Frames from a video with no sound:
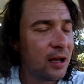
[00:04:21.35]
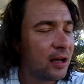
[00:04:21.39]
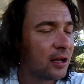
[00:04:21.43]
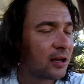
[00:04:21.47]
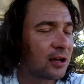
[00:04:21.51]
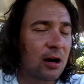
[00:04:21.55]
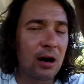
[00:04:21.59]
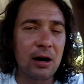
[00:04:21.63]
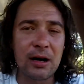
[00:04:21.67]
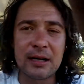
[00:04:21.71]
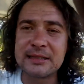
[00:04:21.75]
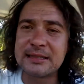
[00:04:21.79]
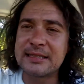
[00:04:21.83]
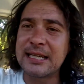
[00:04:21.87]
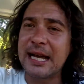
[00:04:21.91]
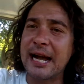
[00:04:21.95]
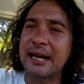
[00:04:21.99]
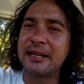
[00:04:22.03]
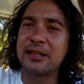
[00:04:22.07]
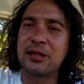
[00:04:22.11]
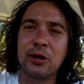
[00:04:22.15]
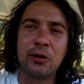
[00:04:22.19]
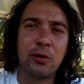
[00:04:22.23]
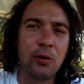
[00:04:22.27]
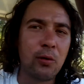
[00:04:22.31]

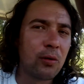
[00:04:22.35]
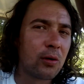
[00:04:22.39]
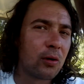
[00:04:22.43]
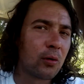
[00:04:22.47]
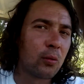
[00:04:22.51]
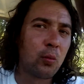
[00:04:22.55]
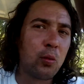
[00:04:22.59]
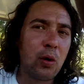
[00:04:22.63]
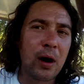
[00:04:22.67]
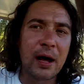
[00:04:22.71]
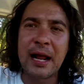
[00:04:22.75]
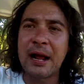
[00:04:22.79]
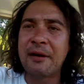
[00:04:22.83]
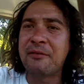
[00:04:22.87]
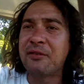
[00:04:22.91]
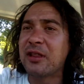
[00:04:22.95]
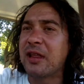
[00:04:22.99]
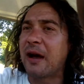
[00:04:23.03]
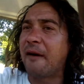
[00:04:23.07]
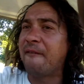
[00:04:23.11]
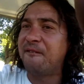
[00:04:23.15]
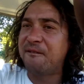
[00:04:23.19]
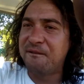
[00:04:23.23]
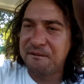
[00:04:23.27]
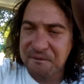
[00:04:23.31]
Contact who or whatever
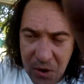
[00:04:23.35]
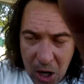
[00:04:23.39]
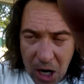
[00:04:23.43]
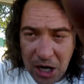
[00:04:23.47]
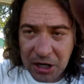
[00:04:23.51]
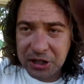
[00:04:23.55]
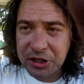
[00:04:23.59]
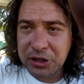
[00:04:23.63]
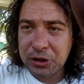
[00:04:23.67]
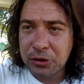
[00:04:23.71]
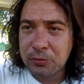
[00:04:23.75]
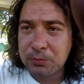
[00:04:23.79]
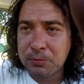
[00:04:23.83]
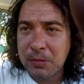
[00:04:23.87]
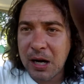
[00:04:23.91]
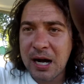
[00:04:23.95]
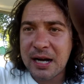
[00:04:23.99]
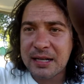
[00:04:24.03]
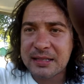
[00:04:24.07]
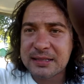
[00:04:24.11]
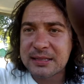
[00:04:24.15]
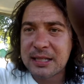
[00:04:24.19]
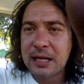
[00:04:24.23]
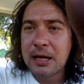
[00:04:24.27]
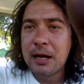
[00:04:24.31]
the fuck you
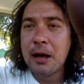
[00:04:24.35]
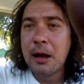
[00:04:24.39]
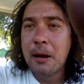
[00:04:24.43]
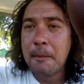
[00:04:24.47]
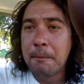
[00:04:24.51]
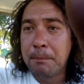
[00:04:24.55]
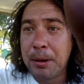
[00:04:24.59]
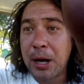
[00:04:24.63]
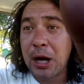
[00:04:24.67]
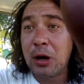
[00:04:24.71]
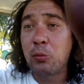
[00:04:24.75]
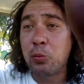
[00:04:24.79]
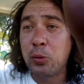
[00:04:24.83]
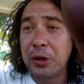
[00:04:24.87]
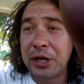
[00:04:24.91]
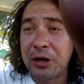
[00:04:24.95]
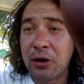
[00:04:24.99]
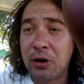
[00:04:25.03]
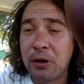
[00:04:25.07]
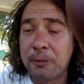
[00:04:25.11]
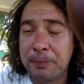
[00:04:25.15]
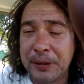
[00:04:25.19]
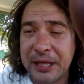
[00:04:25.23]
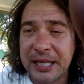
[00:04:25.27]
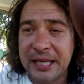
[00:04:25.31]
must, but we
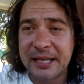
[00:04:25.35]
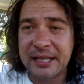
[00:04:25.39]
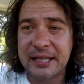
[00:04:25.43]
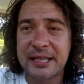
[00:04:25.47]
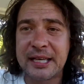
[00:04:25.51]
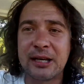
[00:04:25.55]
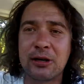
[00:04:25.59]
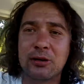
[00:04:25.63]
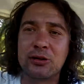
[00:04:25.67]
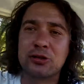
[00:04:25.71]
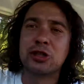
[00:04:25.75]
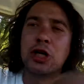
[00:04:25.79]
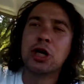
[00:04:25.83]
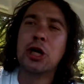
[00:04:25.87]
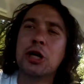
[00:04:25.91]
are being killed.